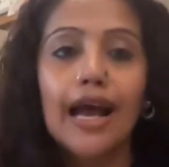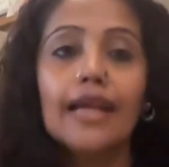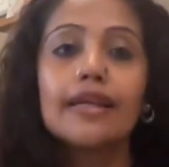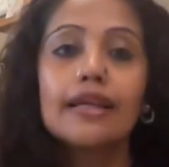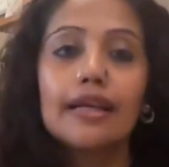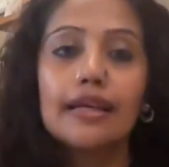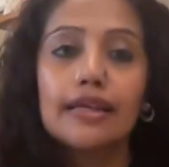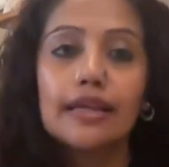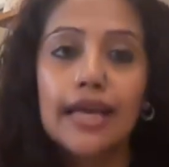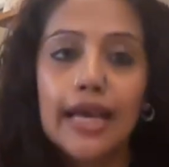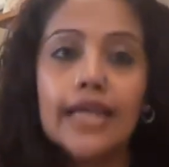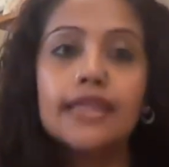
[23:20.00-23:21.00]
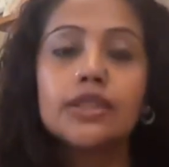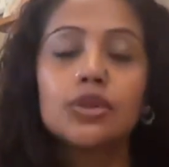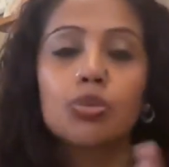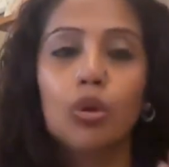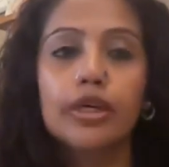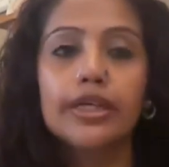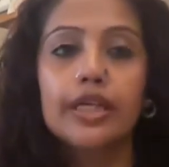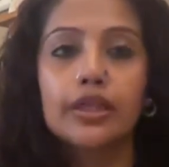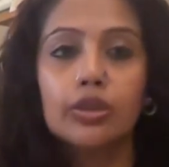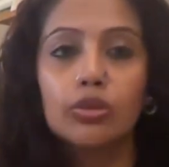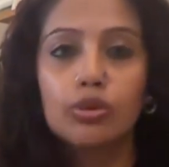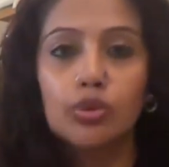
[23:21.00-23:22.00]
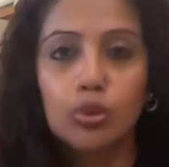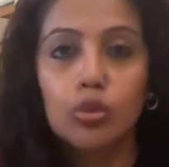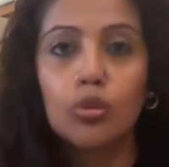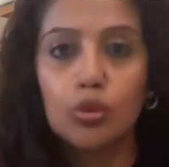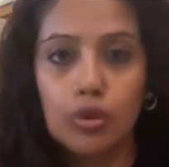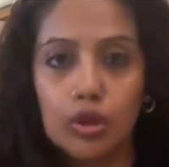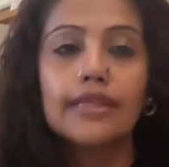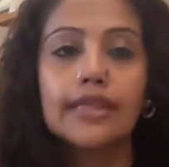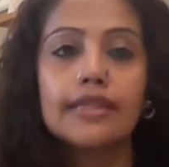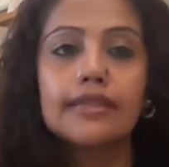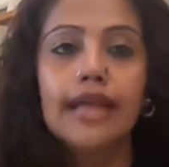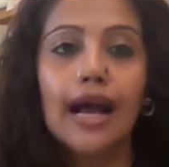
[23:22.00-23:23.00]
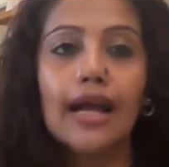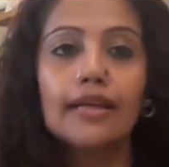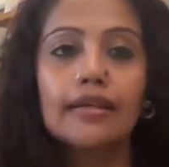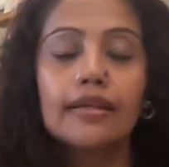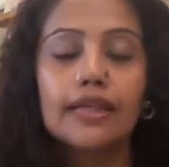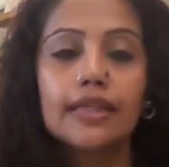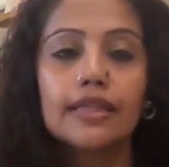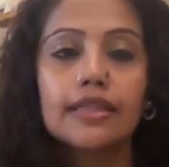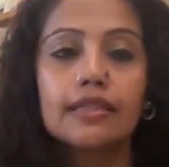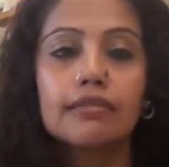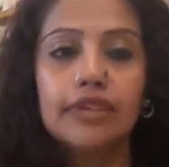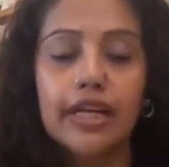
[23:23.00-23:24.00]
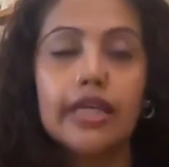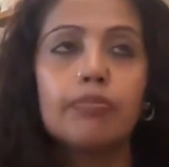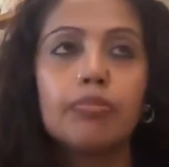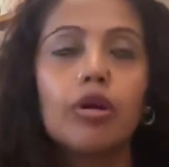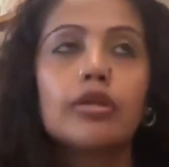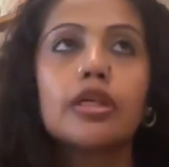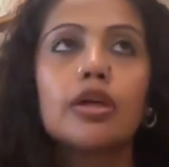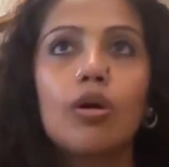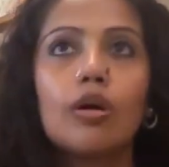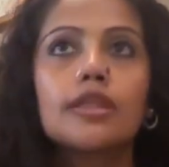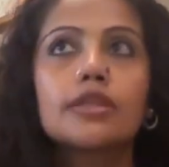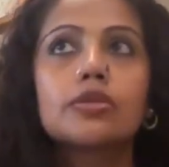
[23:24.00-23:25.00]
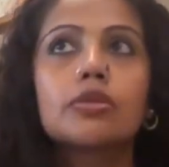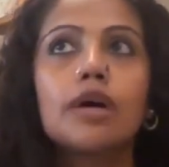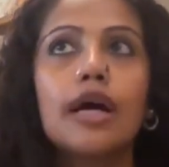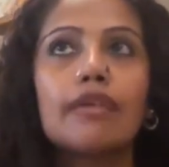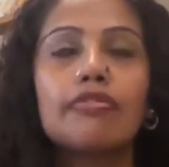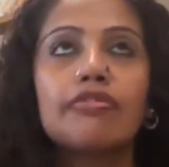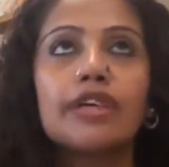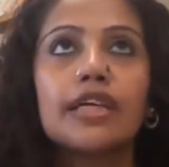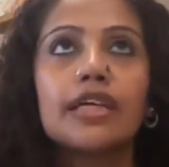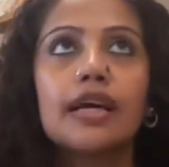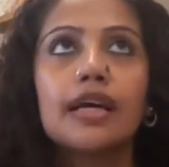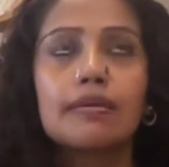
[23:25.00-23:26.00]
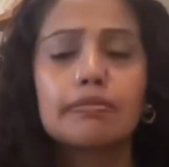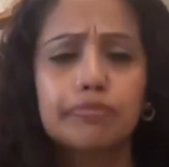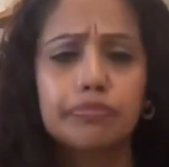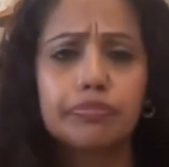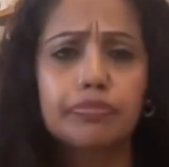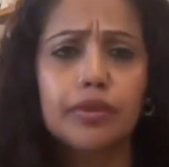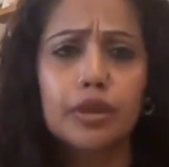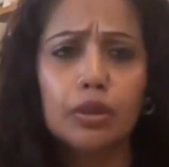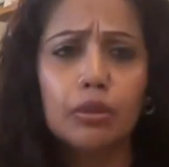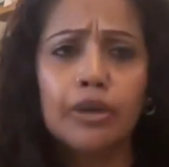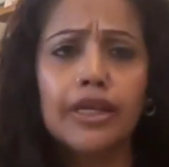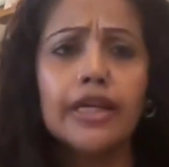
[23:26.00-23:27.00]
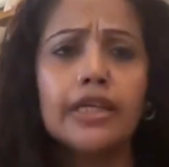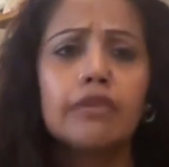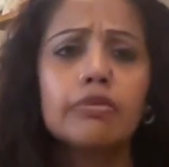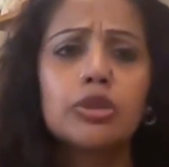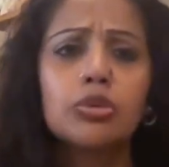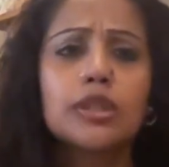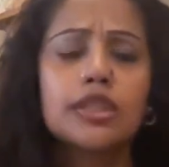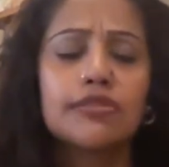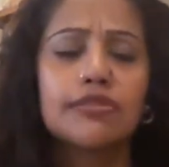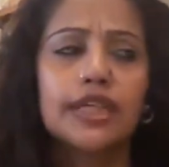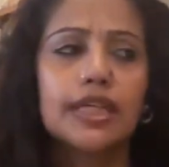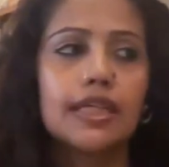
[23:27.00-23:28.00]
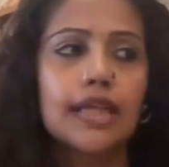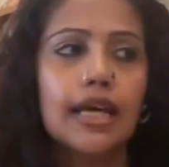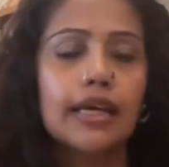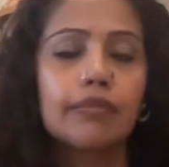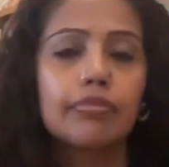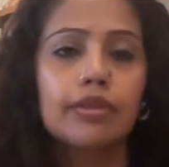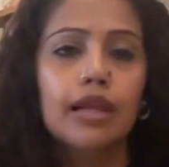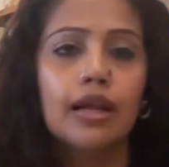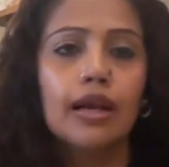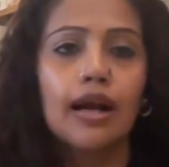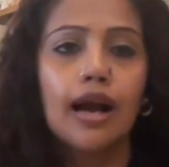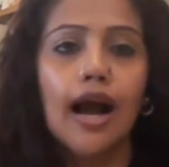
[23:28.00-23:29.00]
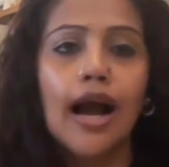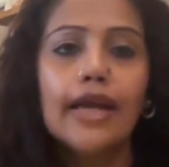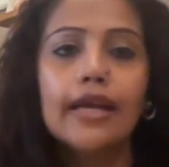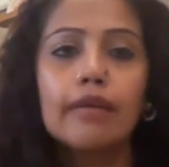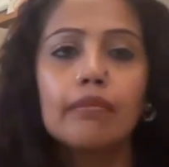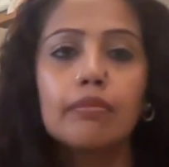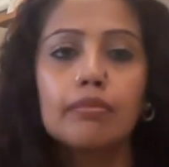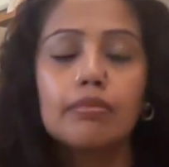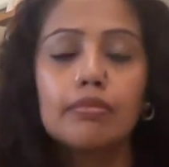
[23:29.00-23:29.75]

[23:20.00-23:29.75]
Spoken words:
And hence, what can you do? I think that is very important. Also, I feel like when individuals feel like I am